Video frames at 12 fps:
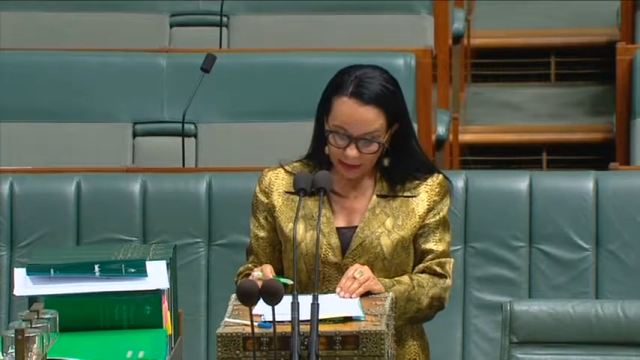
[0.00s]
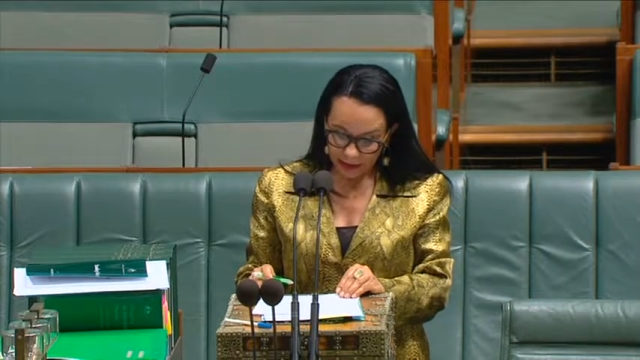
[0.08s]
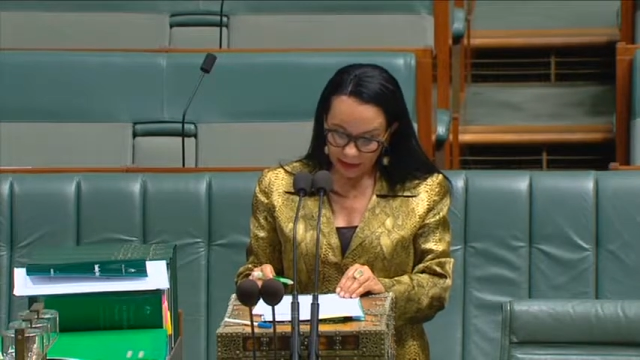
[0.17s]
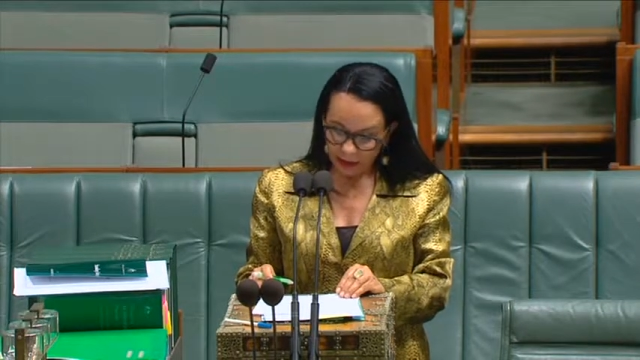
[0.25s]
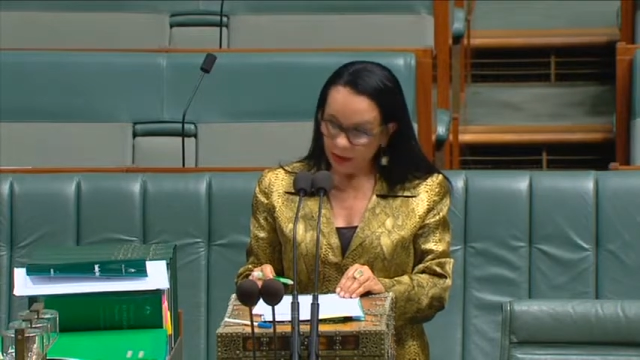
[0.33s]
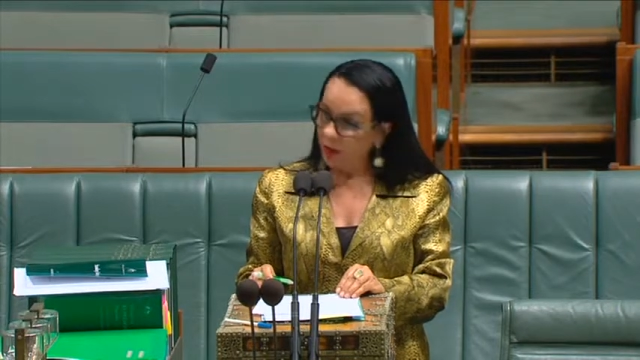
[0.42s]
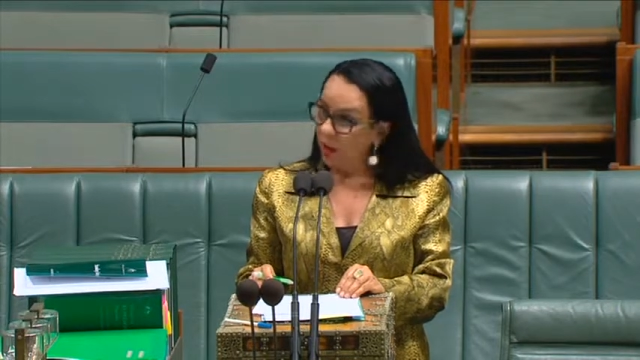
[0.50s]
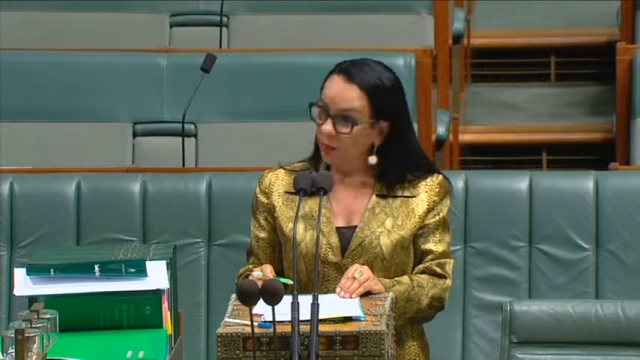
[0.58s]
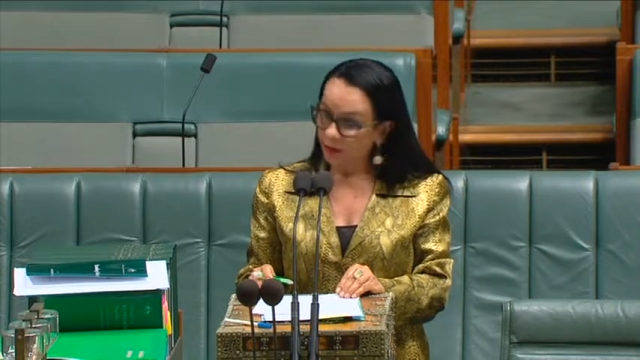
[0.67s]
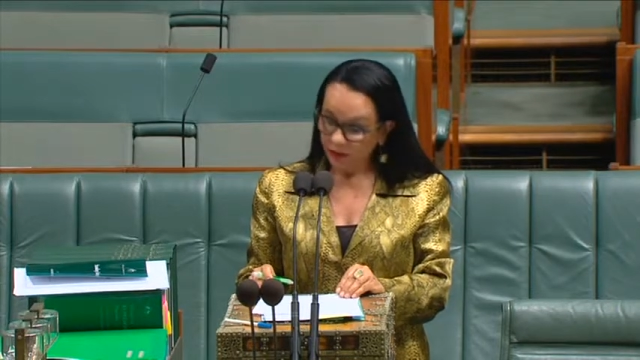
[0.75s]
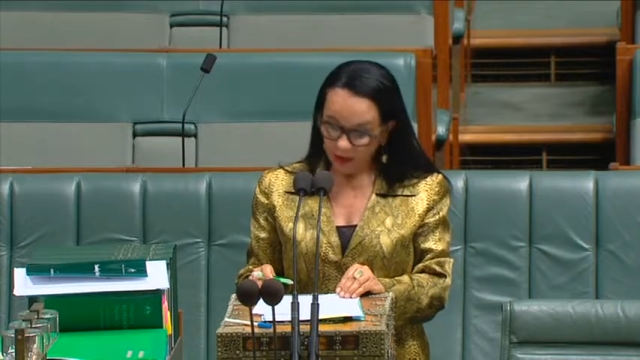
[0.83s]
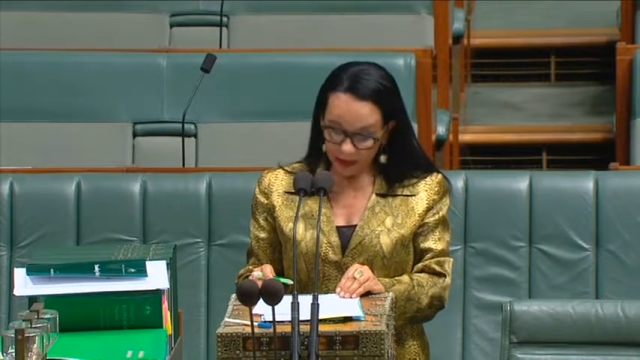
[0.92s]
since the
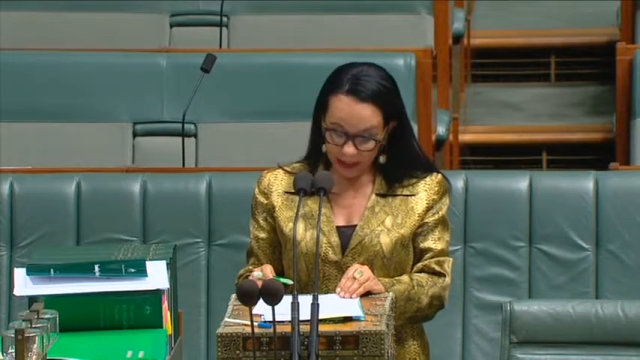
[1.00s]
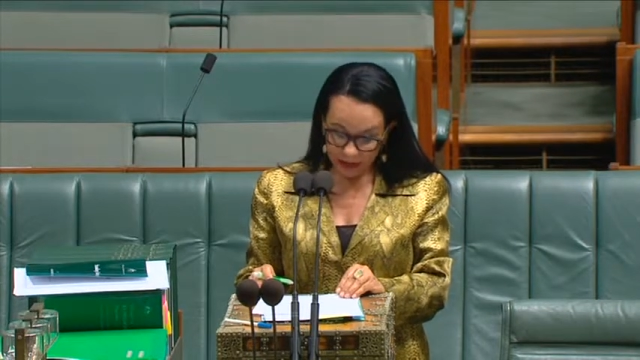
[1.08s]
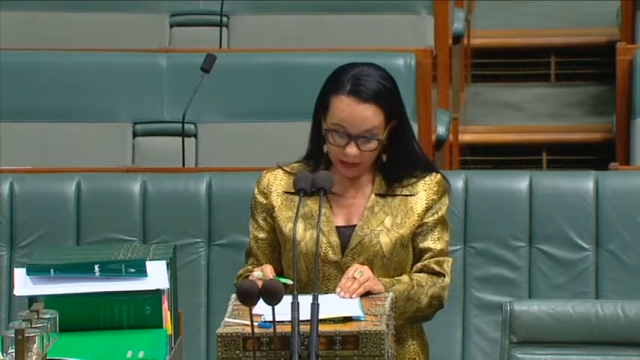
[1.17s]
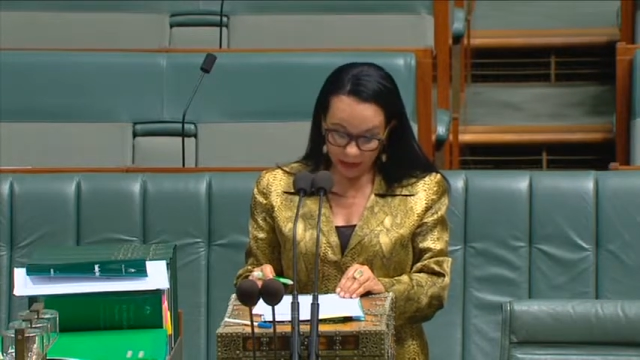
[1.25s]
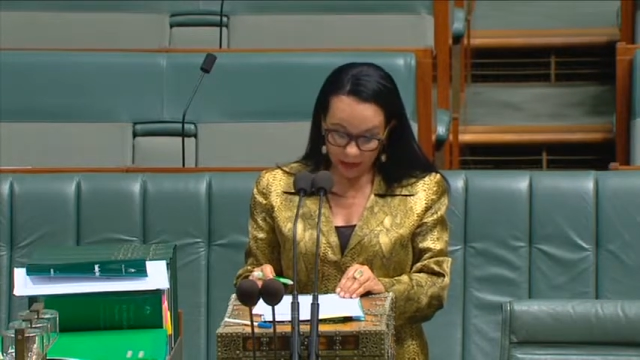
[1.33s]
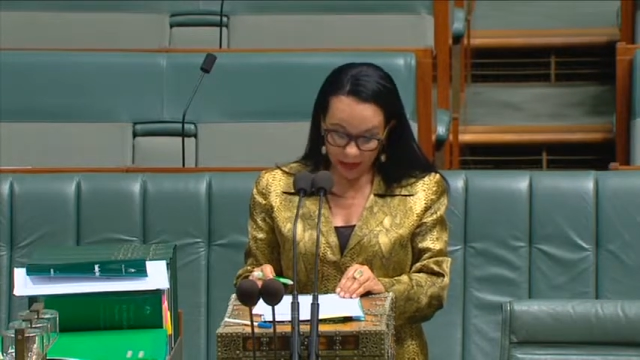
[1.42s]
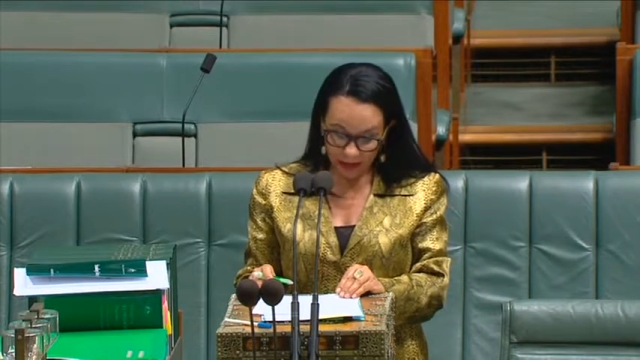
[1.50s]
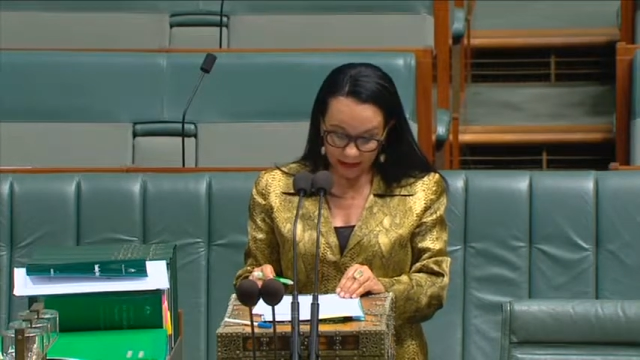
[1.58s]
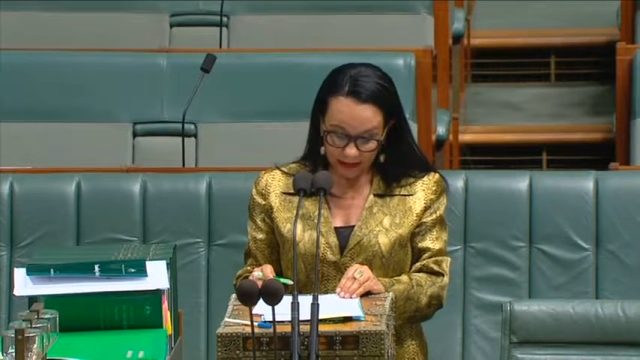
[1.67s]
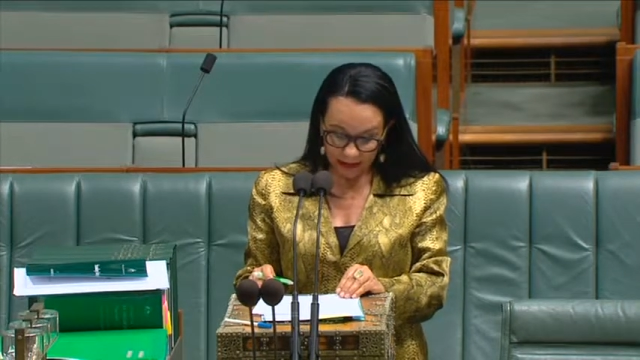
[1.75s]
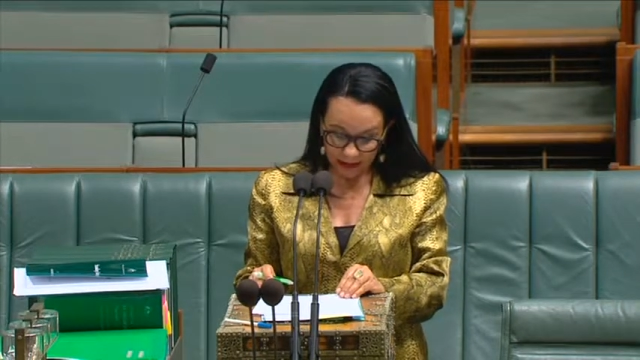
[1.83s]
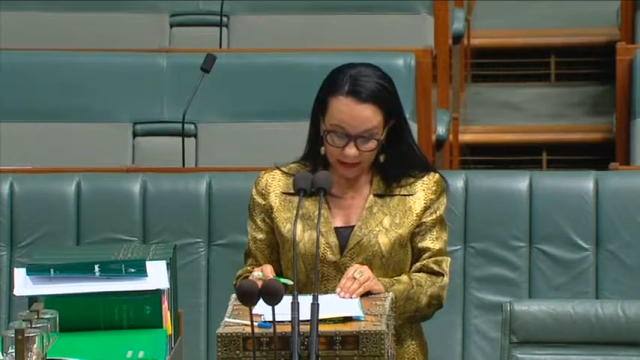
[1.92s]
global financial
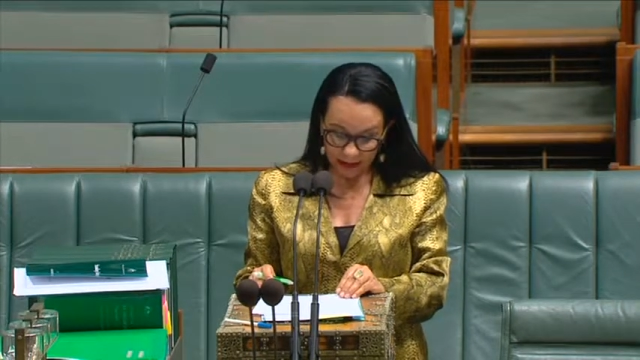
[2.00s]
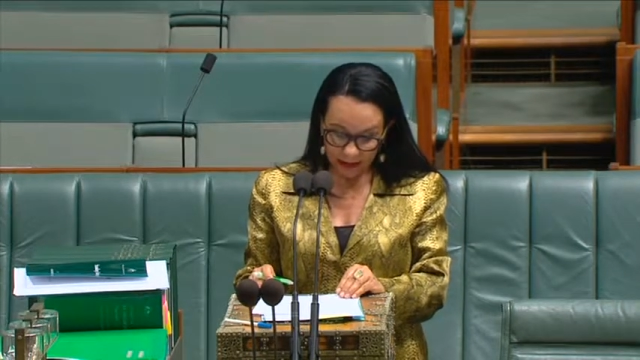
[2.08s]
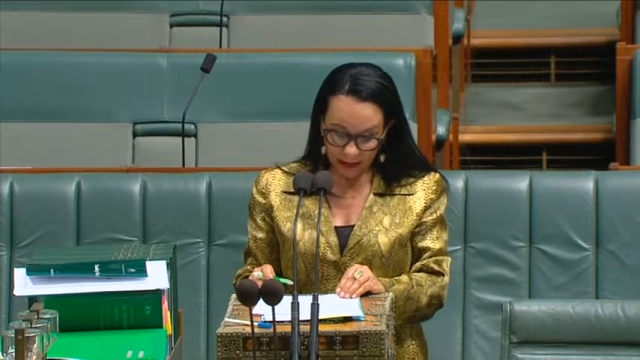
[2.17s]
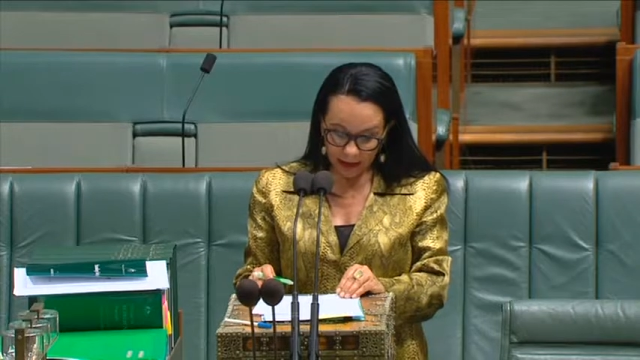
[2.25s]
crisis.